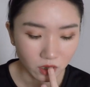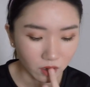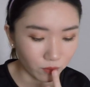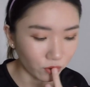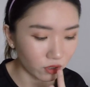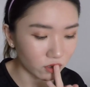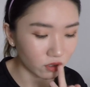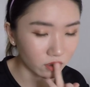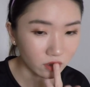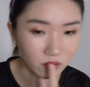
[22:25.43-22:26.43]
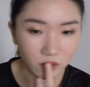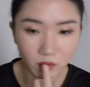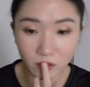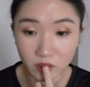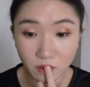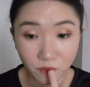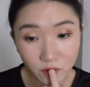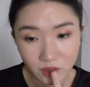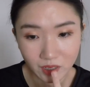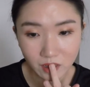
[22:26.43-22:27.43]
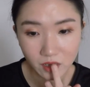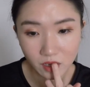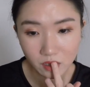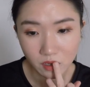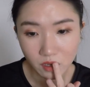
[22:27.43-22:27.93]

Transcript: I'm pretty sure, because it feels like that.